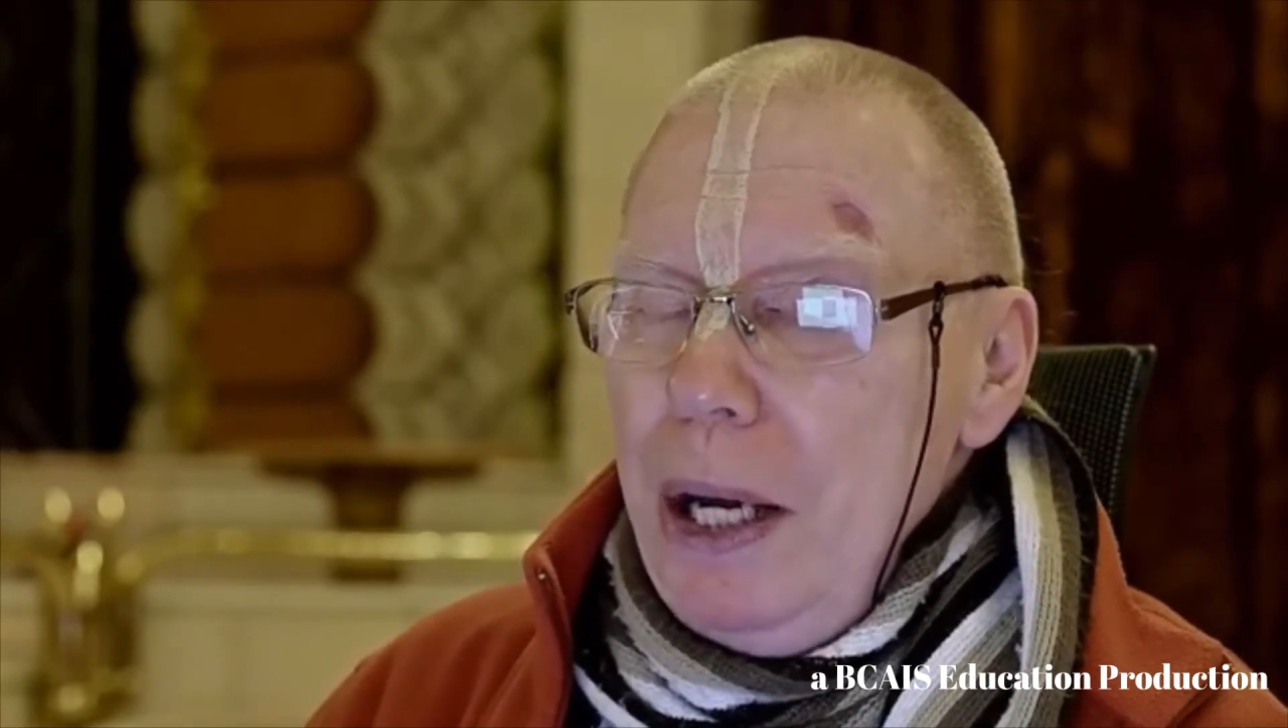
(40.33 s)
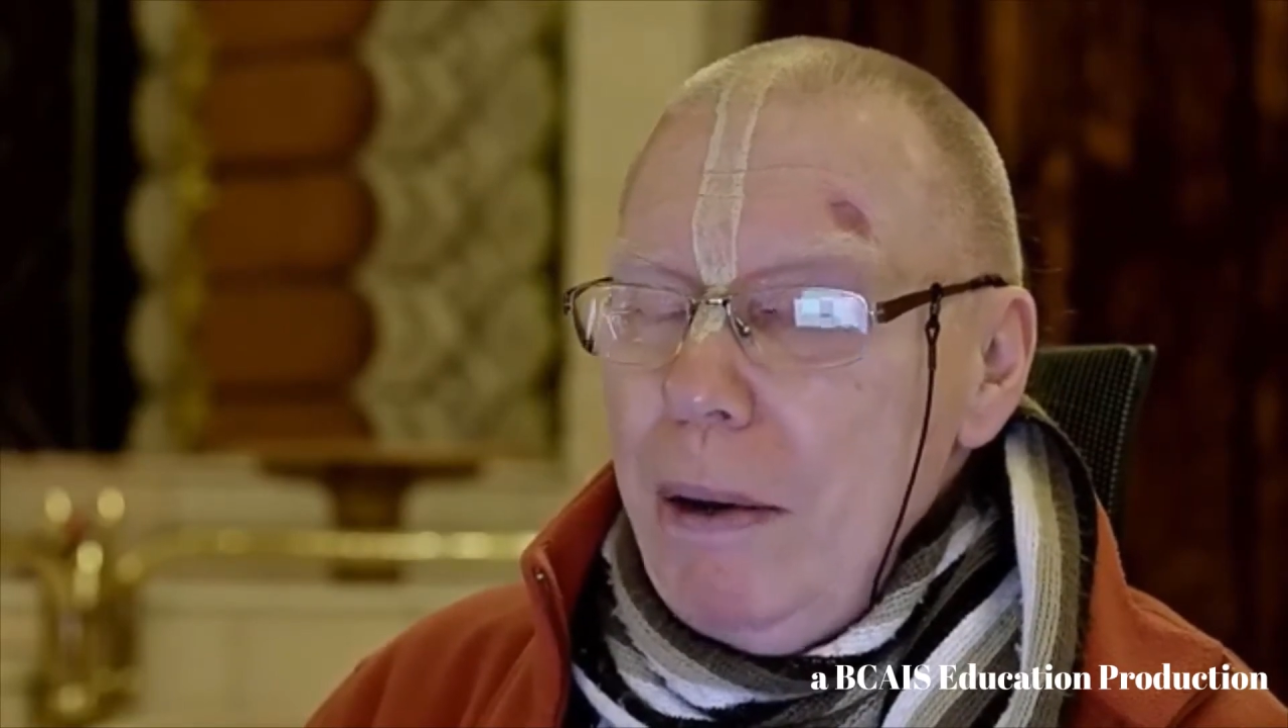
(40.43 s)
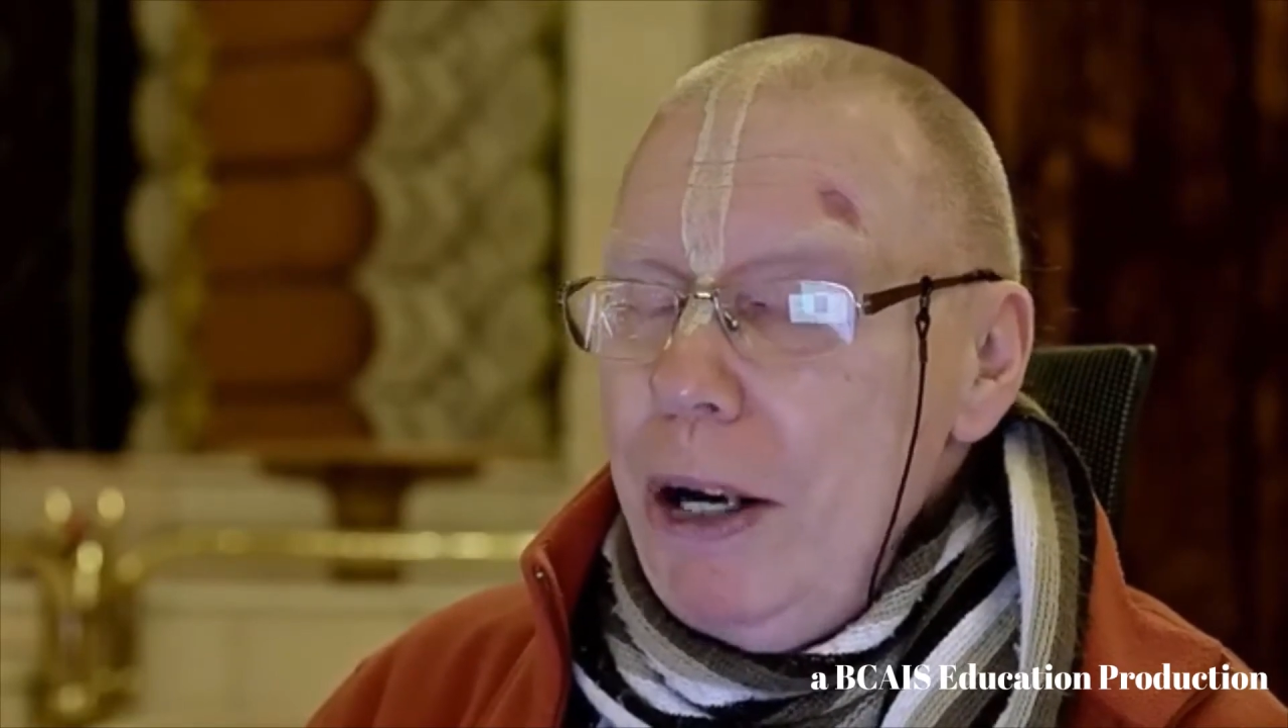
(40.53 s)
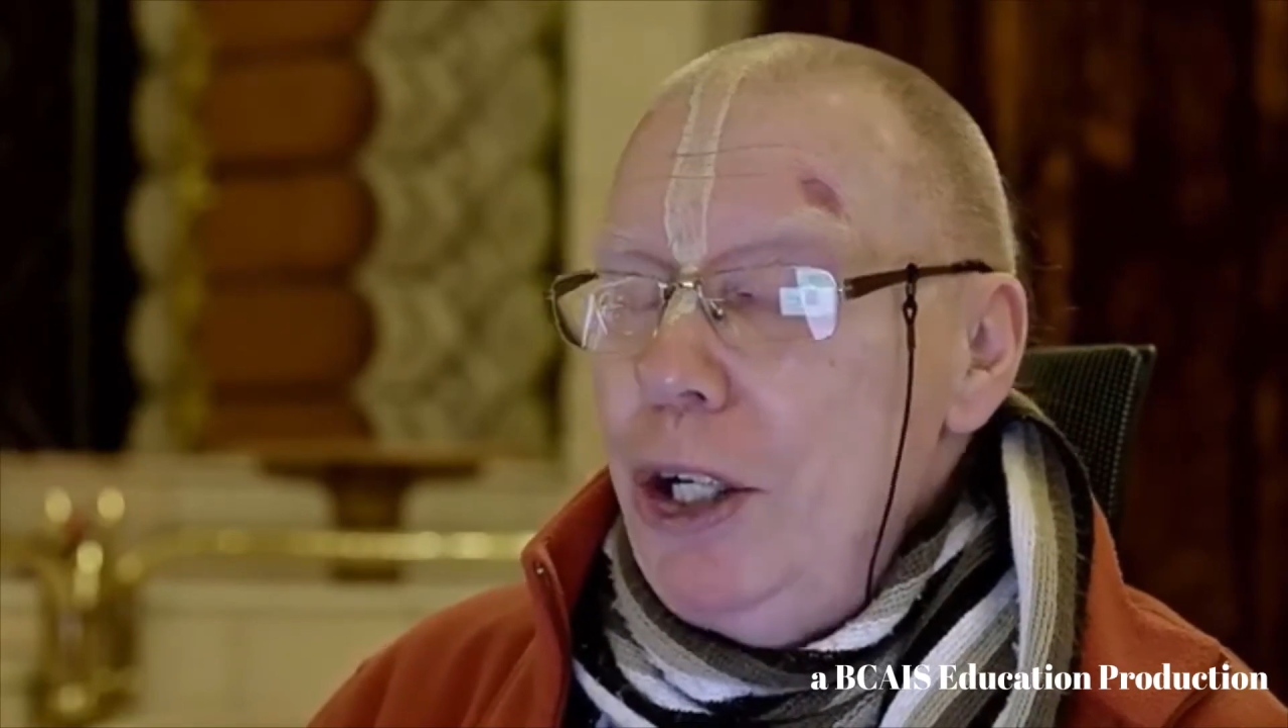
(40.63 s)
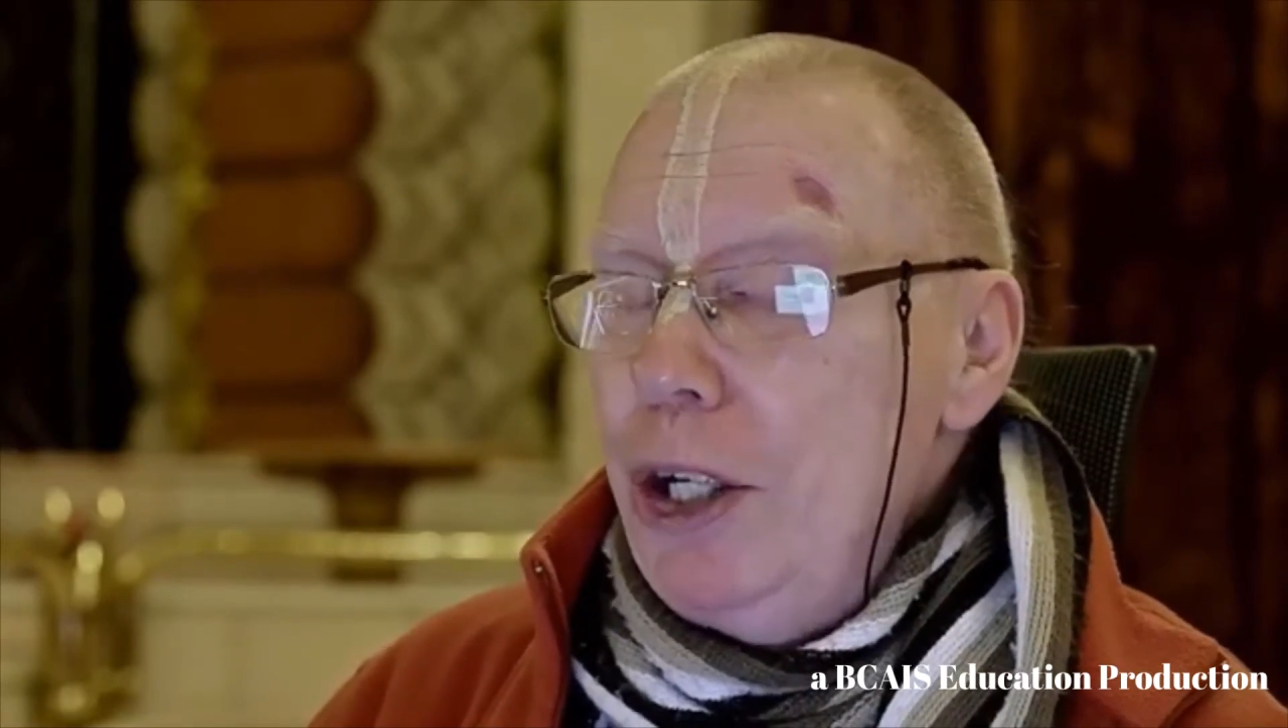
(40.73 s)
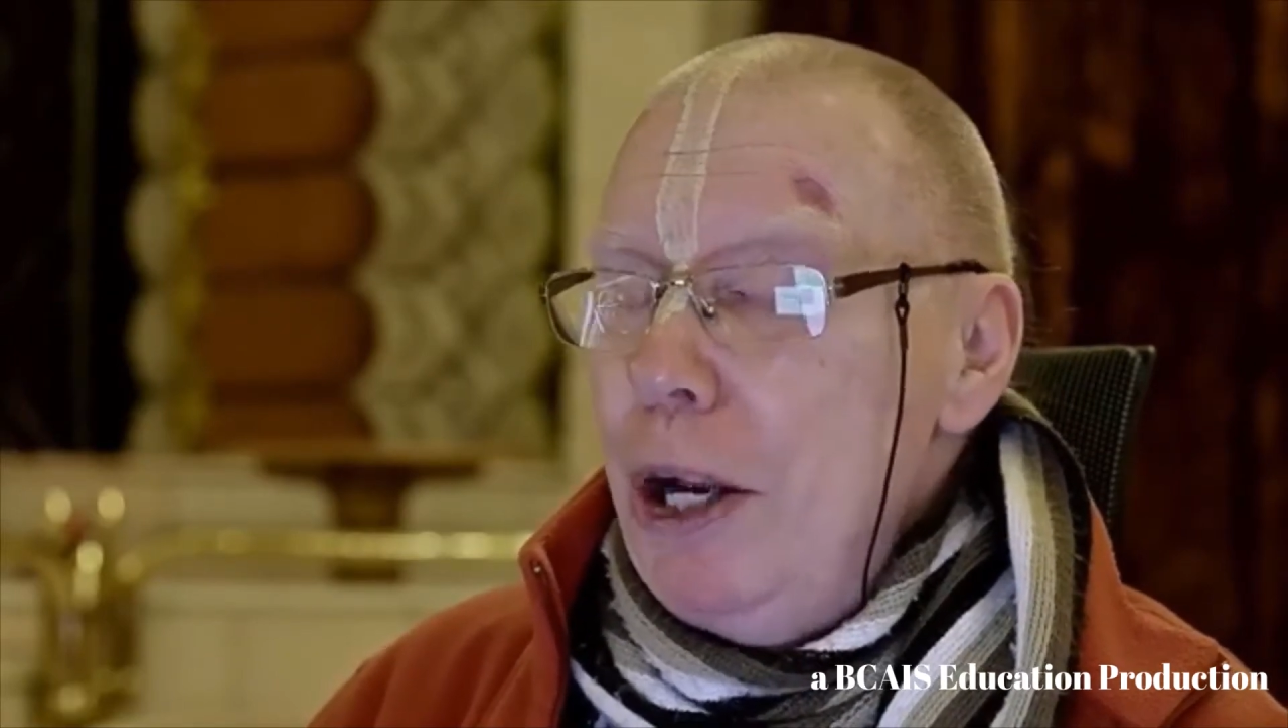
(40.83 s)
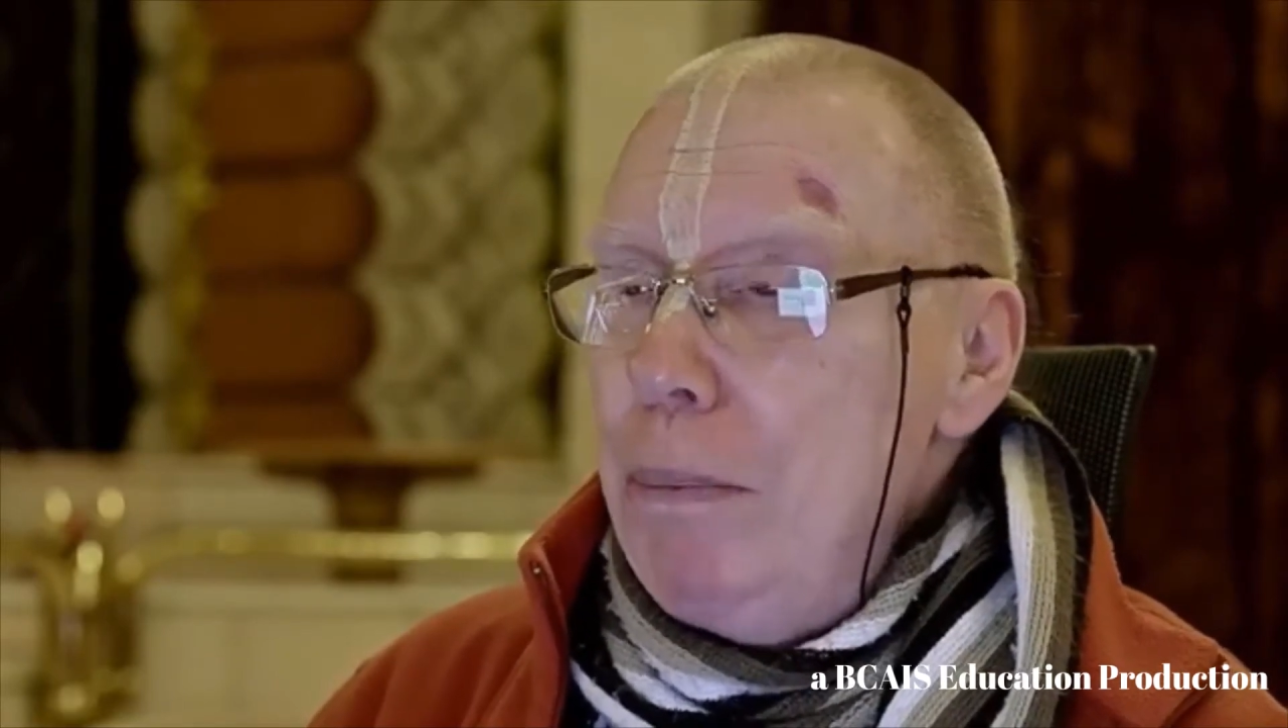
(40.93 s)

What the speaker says: Krishna